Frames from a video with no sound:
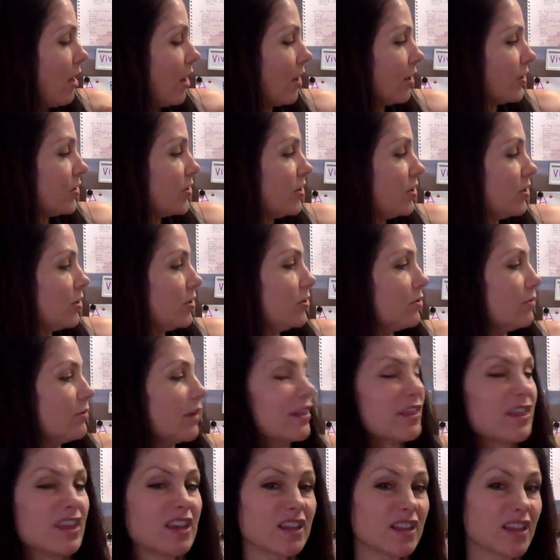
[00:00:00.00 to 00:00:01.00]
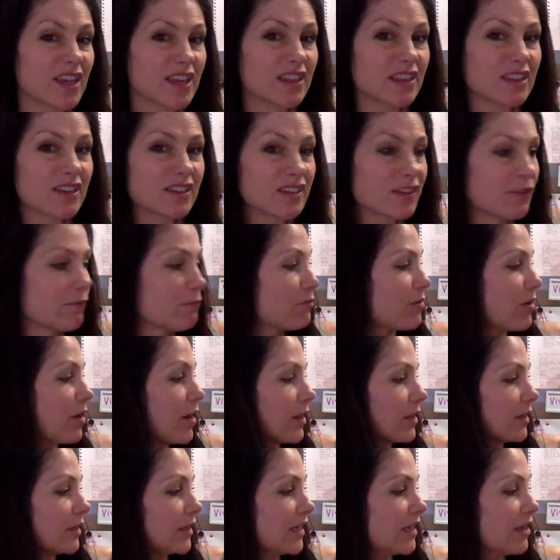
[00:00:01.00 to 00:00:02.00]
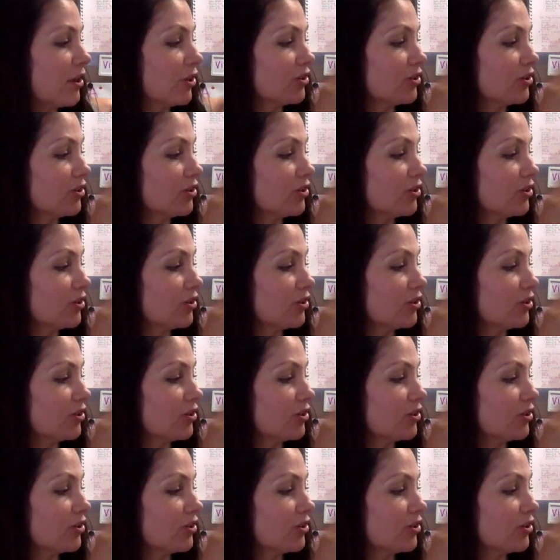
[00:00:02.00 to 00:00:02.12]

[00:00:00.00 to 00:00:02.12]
I'll do a thing like this of broccoli.